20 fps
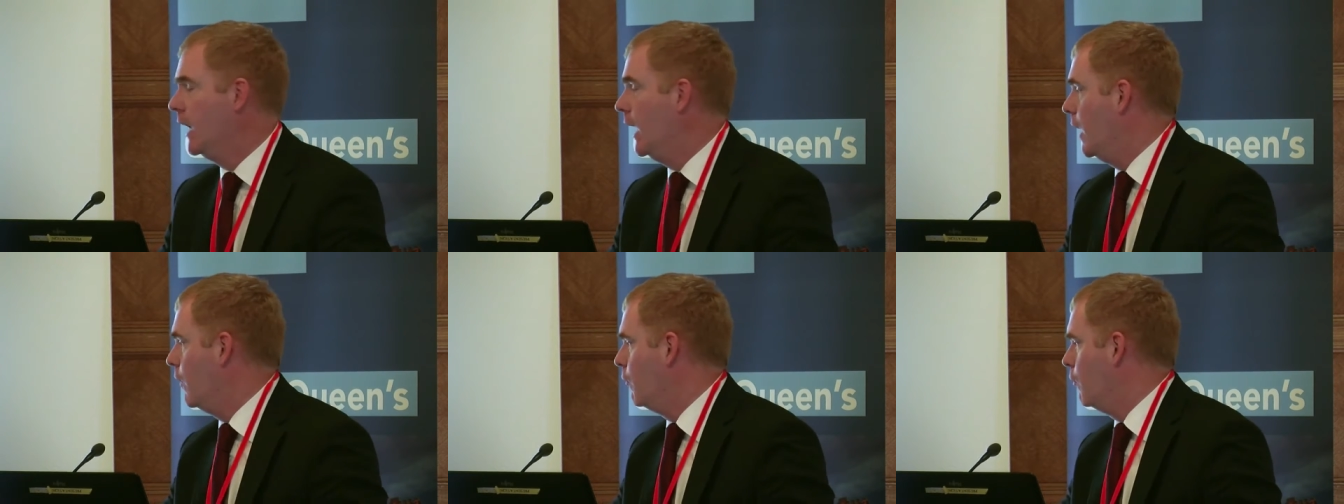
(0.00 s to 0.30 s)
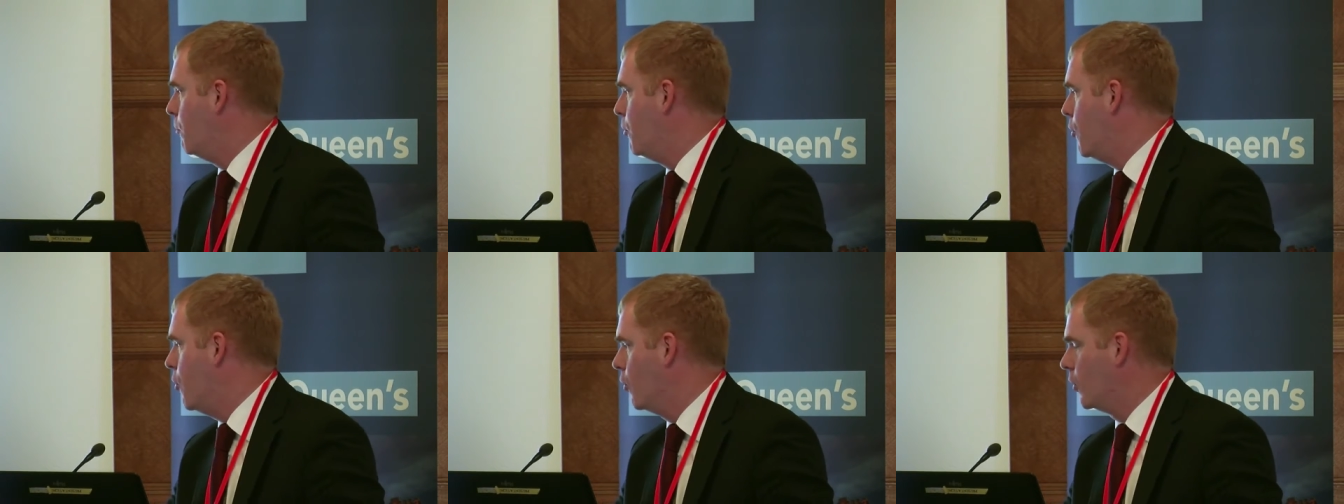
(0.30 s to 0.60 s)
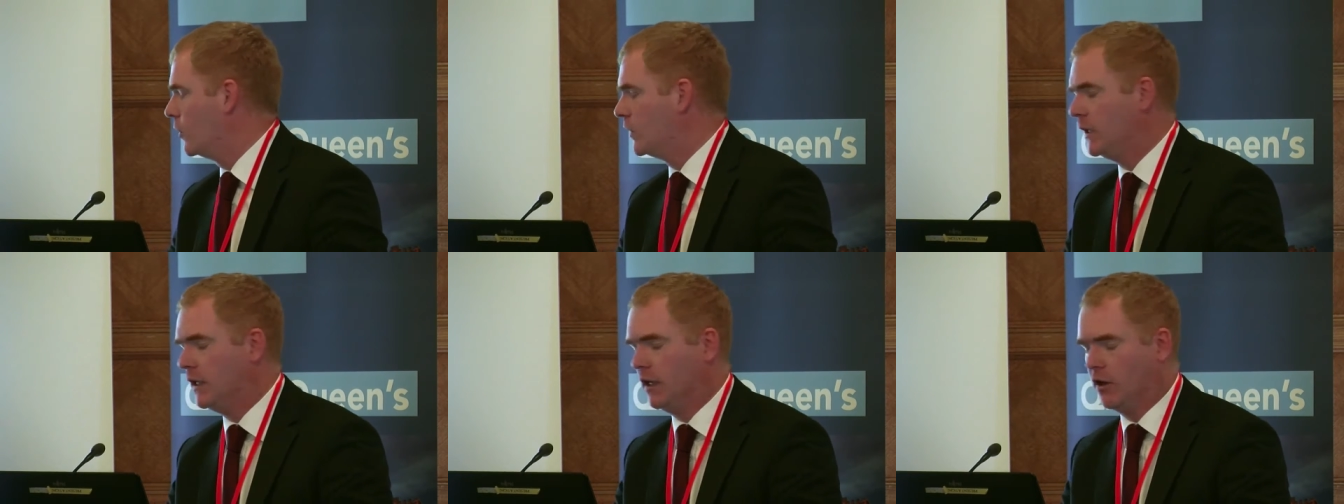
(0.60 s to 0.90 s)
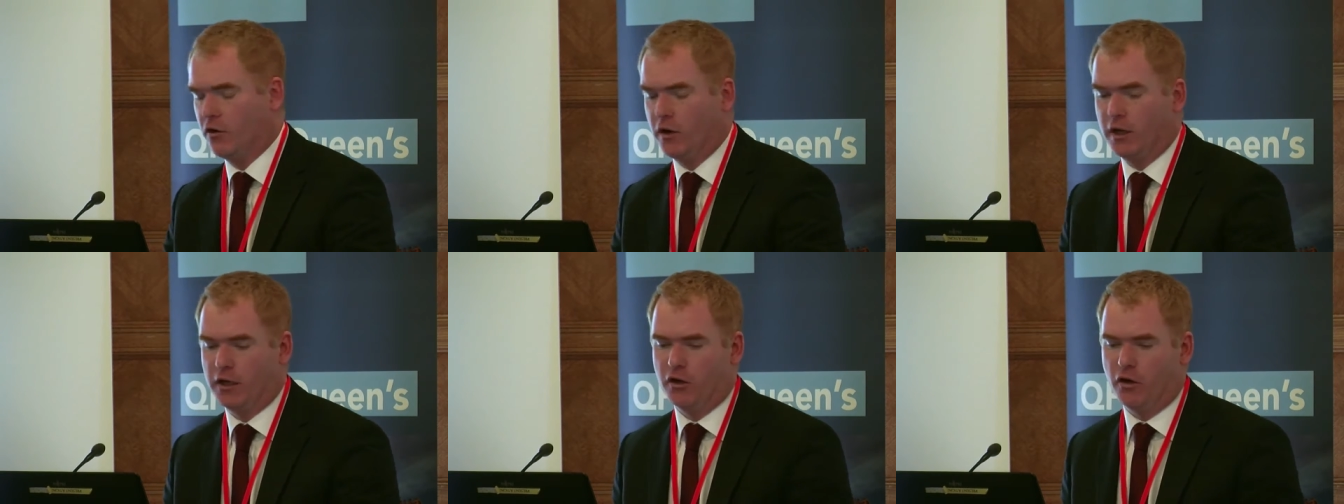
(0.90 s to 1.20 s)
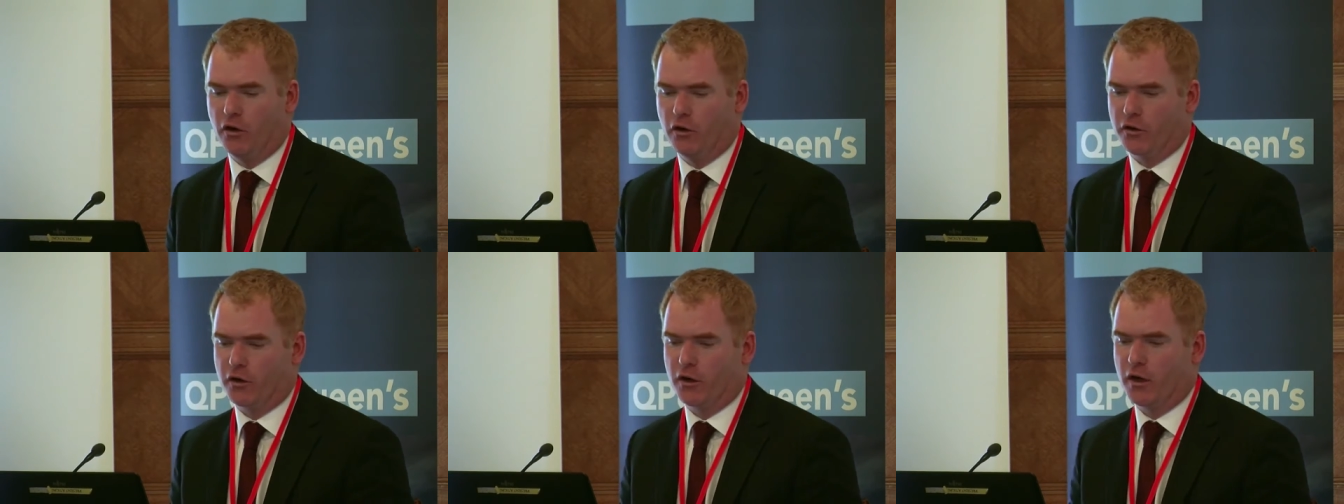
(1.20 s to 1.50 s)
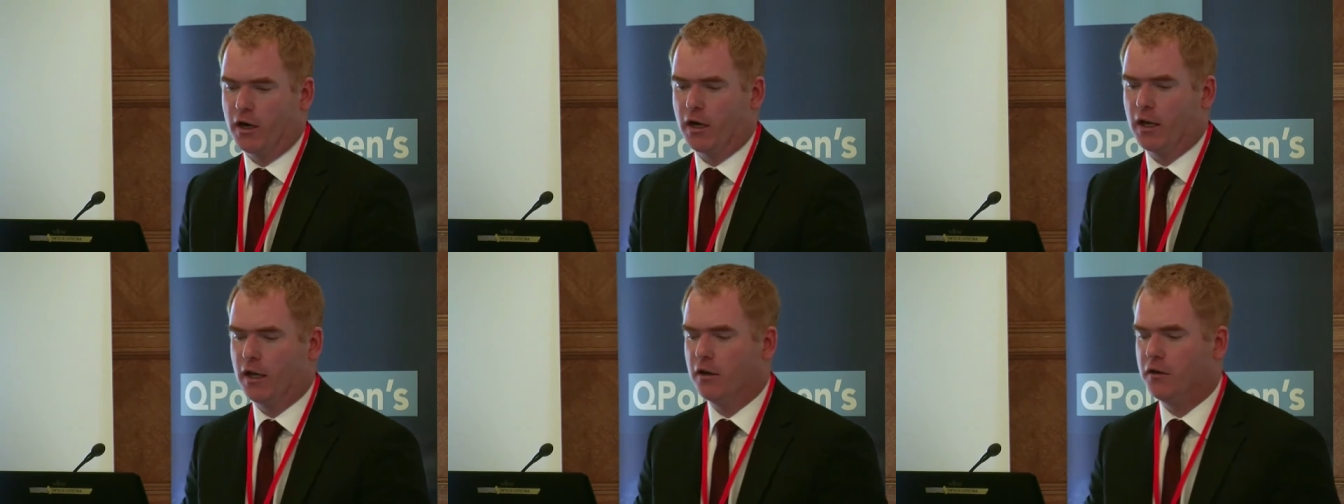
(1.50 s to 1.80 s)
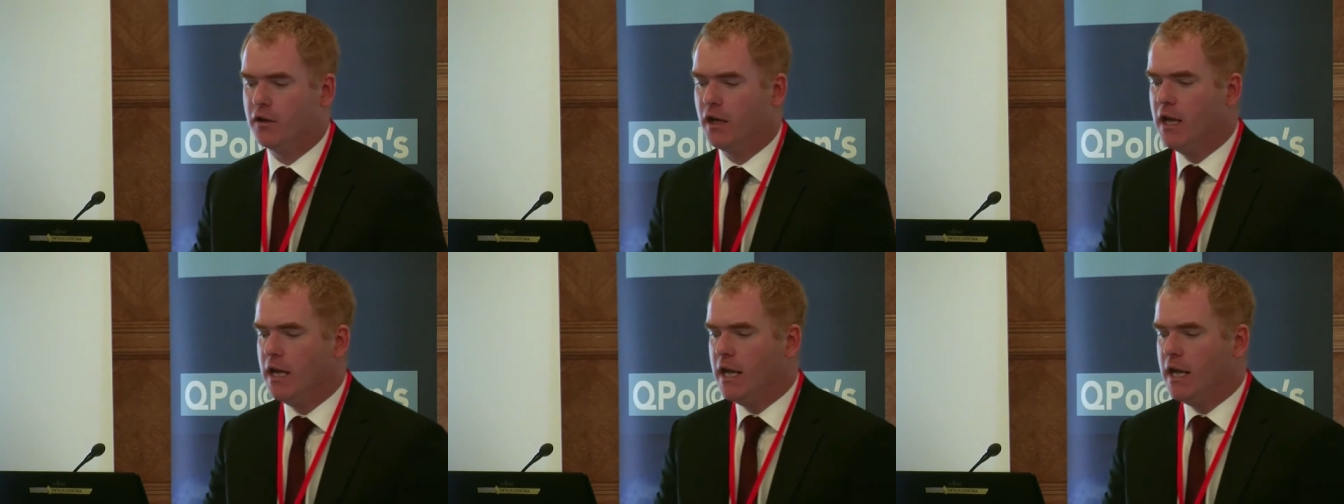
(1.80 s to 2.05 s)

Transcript: report here in Northern Ireland,